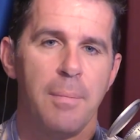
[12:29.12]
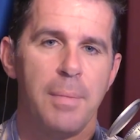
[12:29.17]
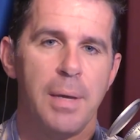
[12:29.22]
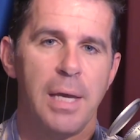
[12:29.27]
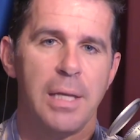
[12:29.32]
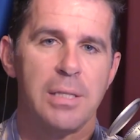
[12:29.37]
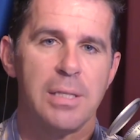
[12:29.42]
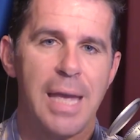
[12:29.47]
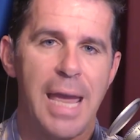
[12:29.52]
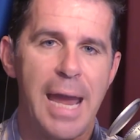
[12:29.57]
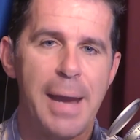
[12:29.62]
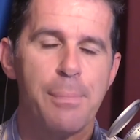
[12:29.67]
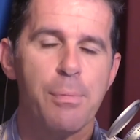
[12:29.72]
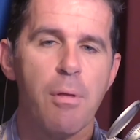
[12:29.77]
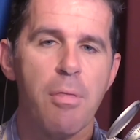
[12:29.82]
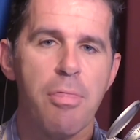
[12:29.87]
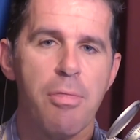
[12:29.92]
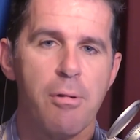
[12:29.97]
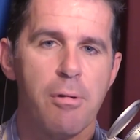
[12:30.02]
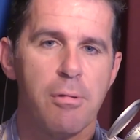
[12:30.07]
It's
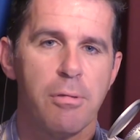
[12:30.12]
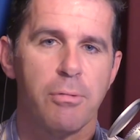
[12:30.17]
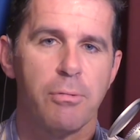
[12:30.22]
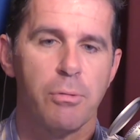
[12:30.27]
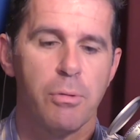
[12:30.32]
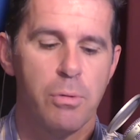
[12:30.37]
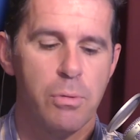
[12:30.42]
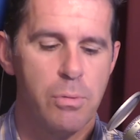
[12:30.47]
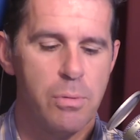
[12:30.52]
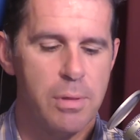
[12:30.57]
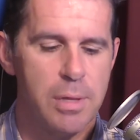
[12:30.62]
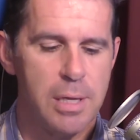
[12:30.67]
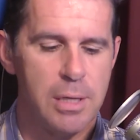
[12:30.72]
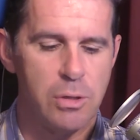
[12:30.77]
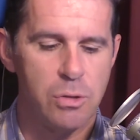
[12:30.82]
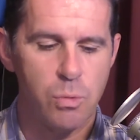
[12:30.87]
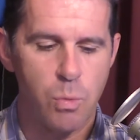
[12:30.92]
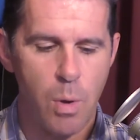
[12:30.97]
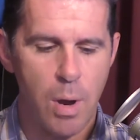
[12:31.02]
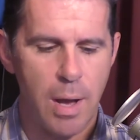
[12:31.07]
April 3rd through the
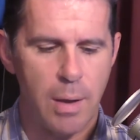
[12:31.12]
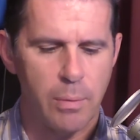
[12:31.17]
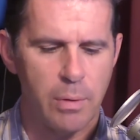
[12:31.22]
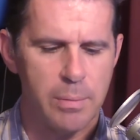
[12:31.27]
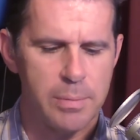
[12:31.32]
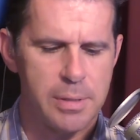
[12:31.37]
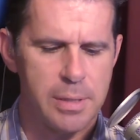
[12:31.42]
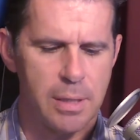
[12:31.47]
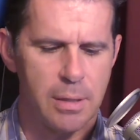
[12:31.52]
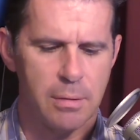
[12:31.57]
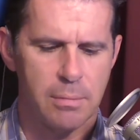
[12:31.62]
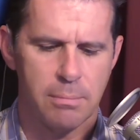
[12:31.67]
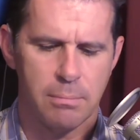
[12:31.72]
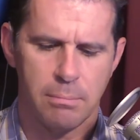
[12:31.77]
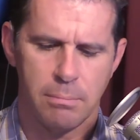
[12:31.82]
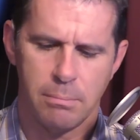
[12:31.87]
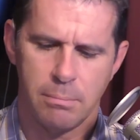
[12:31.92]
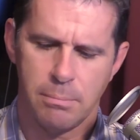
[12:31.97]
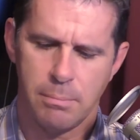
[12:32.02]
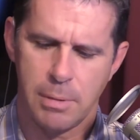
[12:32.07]
12th. I want to say
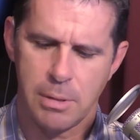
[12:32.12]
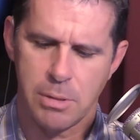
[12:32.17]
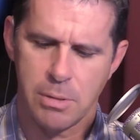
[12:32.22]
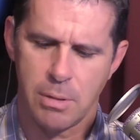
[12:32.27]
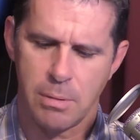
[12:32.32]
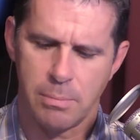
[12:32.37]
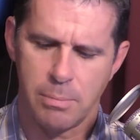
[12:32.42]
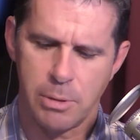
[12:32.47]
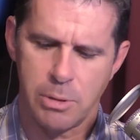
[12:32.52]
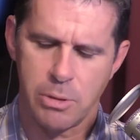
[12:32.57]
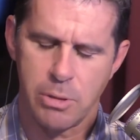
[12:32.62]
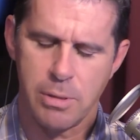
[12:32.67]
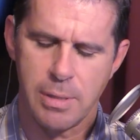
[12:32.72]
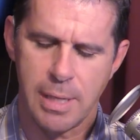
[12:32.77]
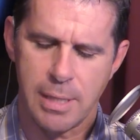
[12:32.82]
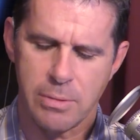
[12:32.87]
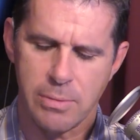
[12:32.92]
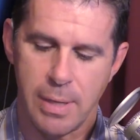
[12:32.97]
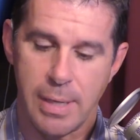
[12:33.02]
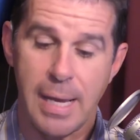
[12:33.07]
make sure the return
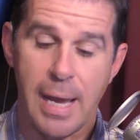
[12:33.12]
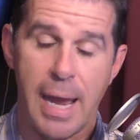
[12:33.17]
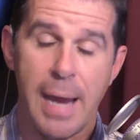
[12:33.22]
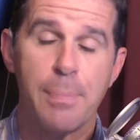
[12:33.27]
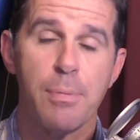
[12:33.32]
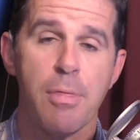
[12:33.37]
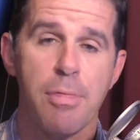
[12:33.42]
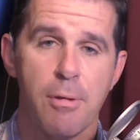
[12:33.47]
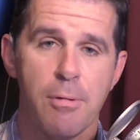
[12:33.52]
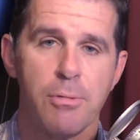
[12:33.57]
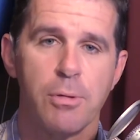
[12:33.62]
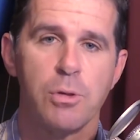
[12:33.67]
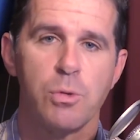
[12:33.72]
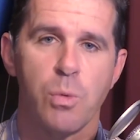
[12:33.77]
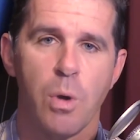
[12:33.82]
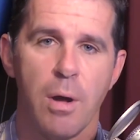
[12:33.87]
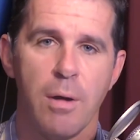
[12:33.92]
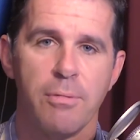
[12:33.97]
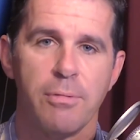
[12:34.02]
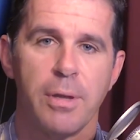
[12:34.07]
date's right. Yeah, April 3rd through
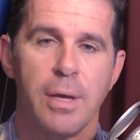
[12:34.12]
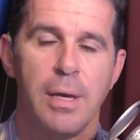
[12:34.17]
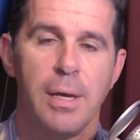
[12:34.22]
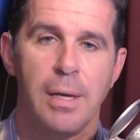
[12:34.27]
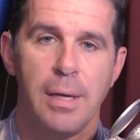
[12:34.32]
12th